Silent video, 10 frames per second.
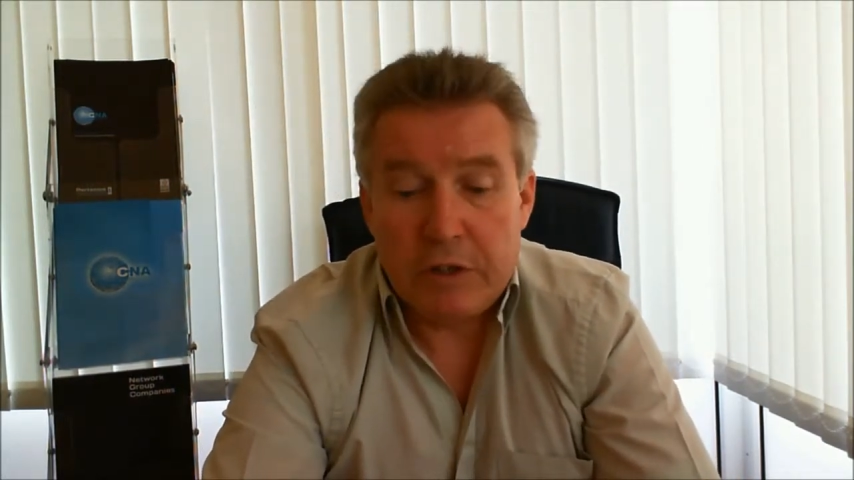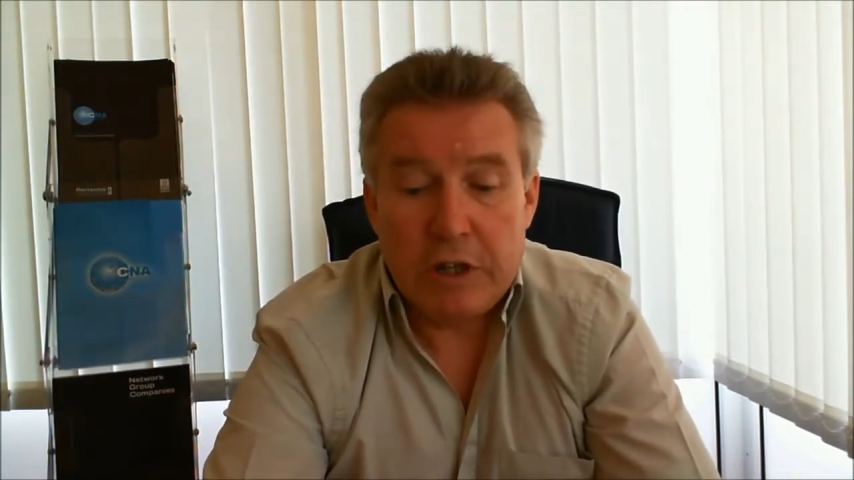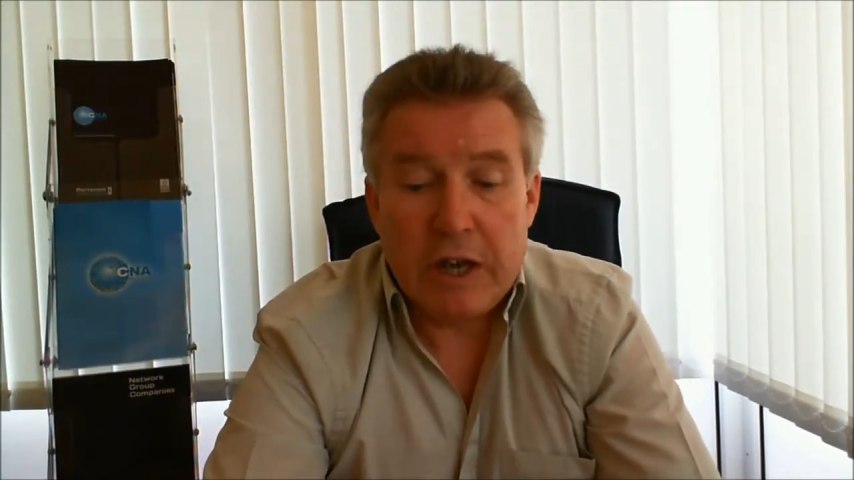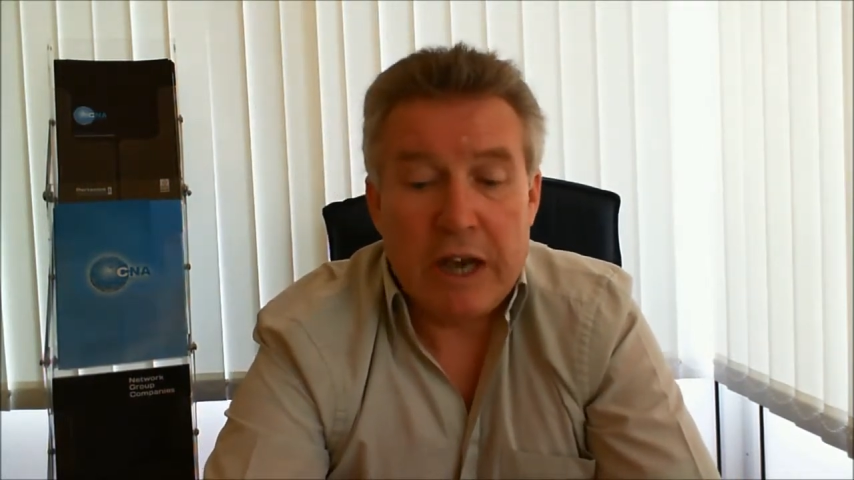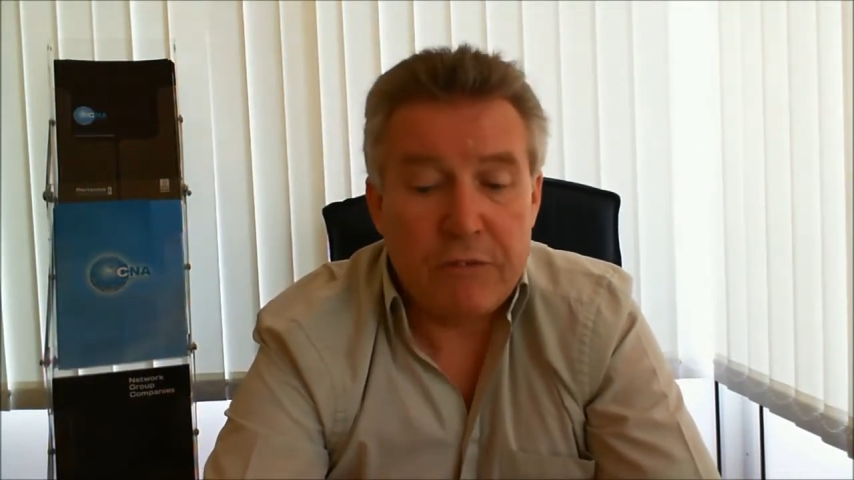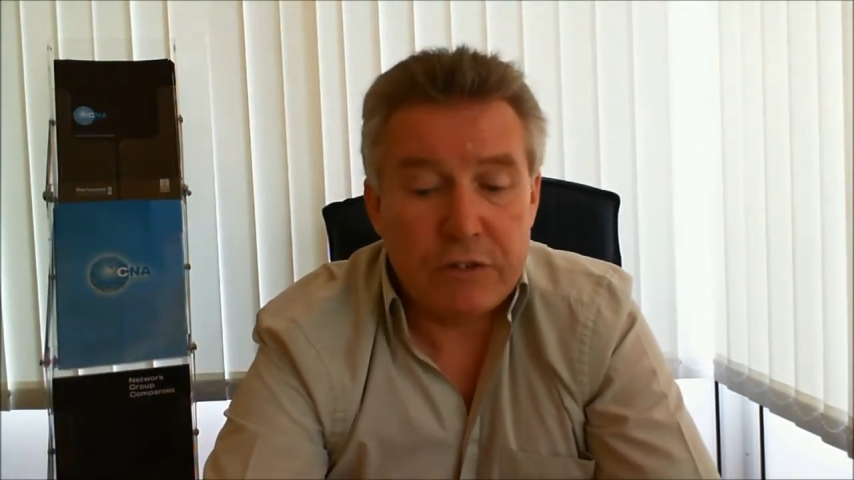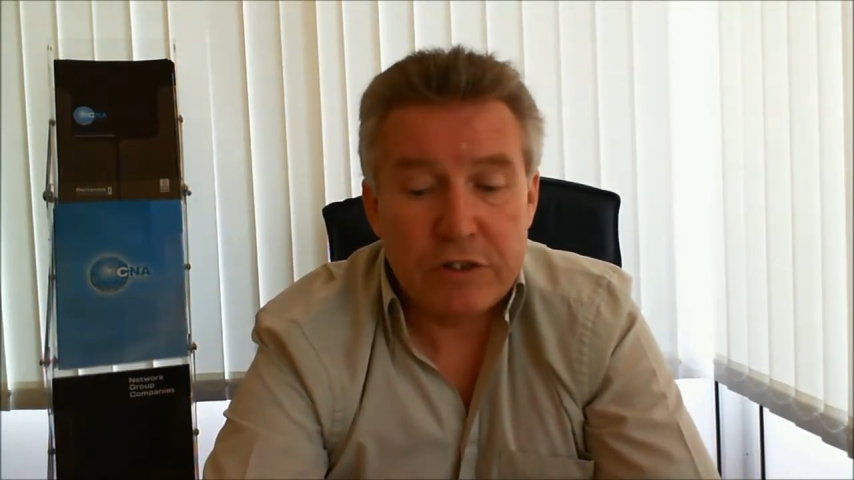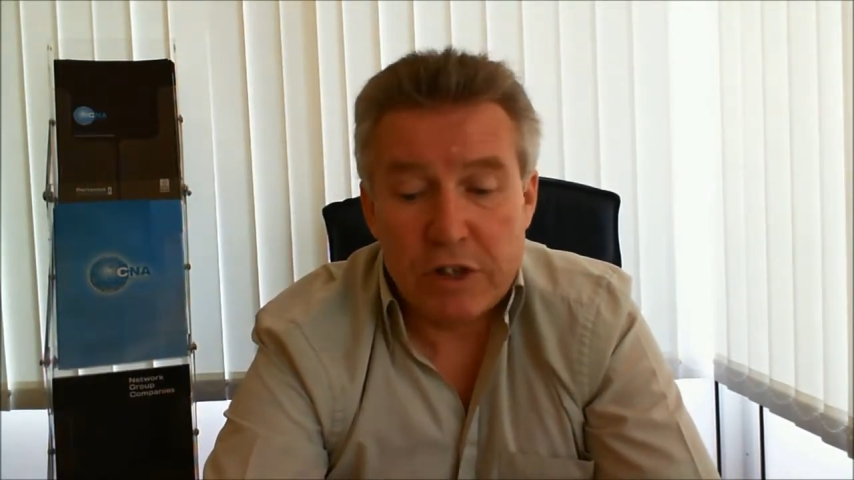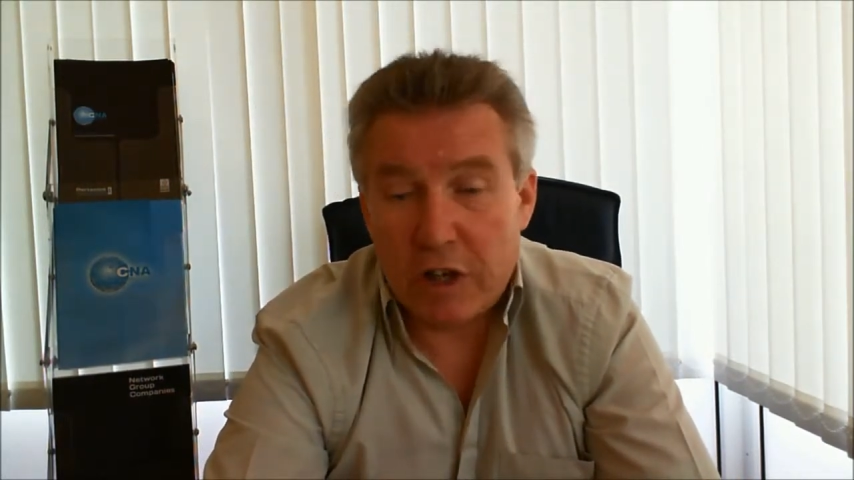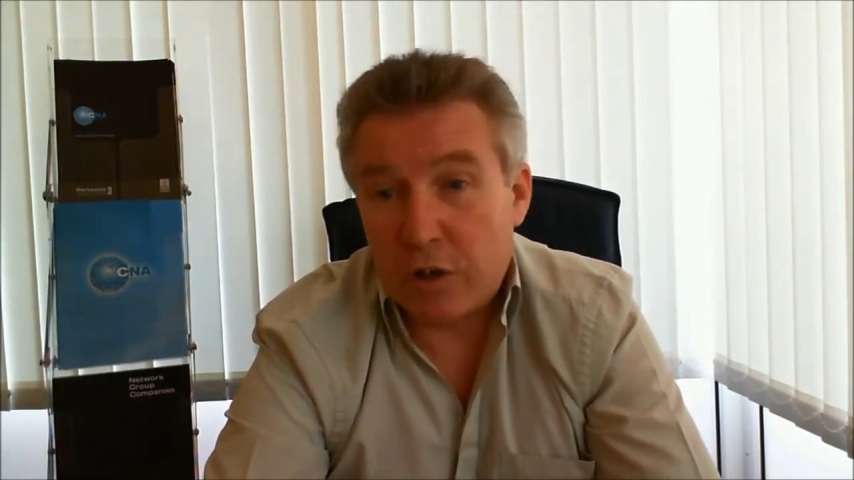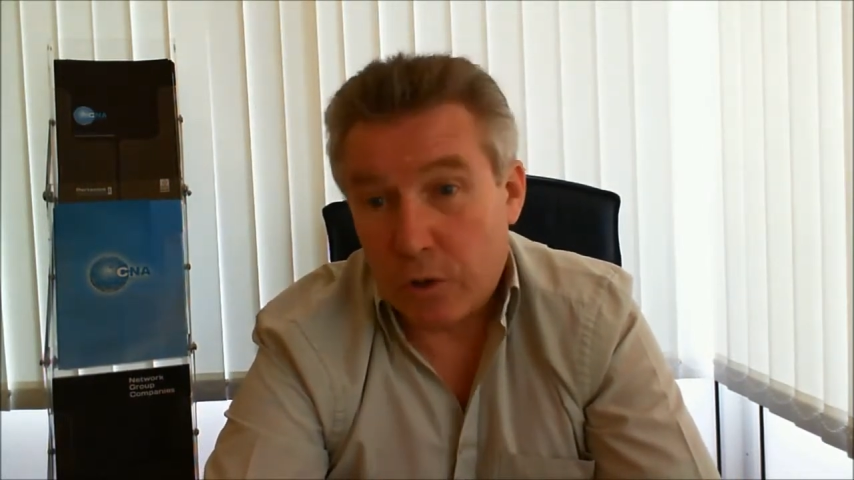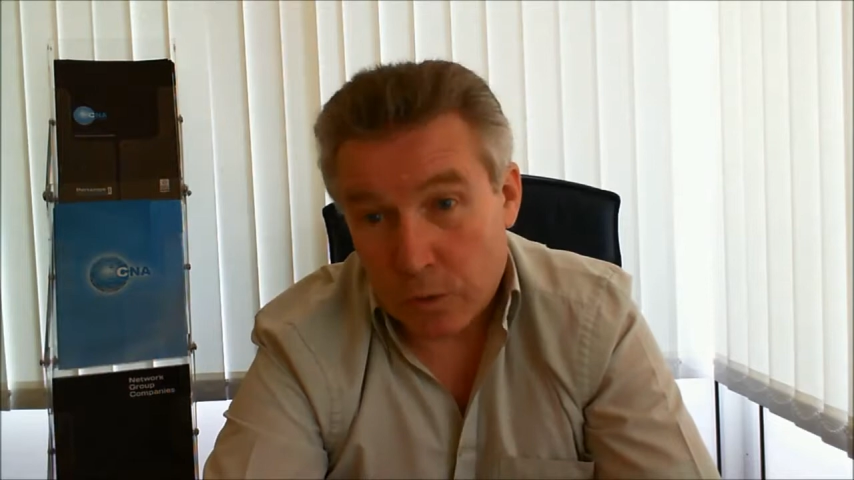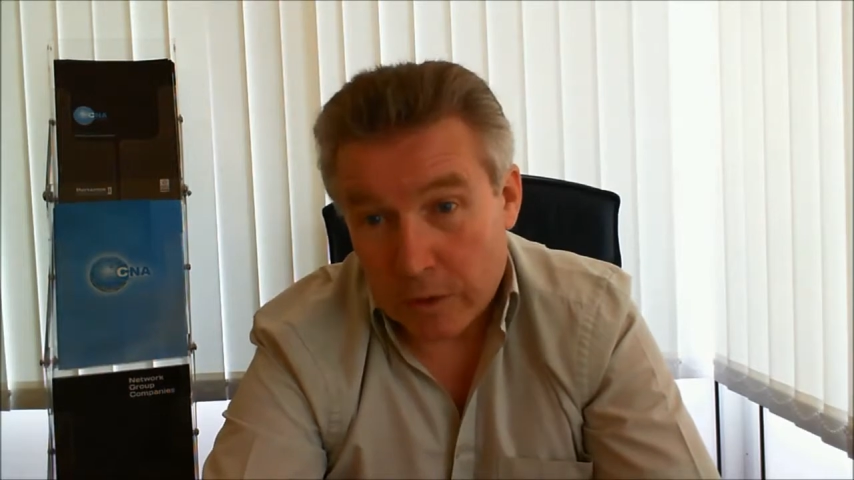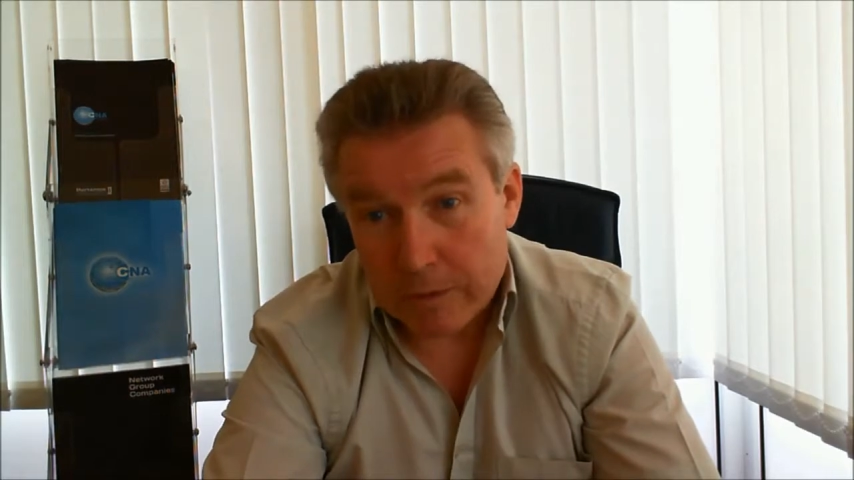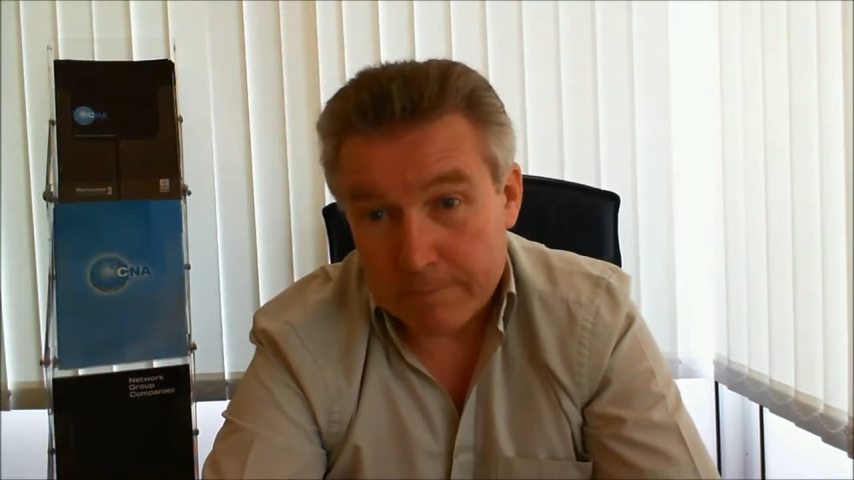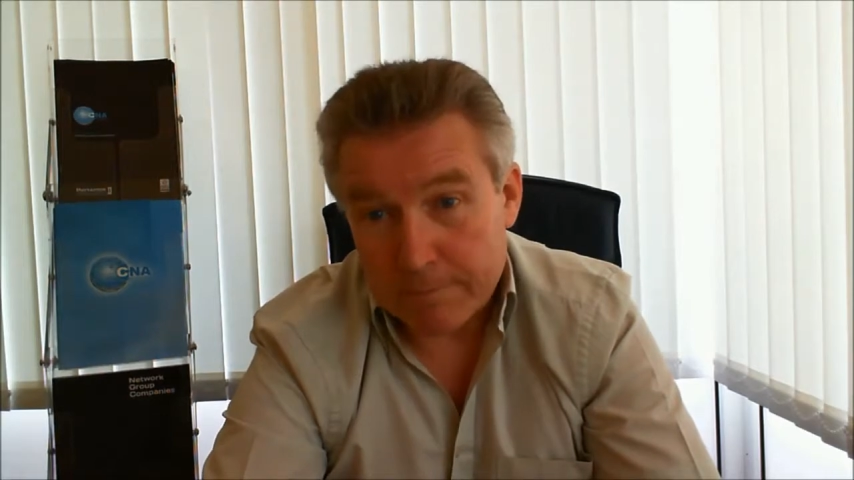You have to start calling,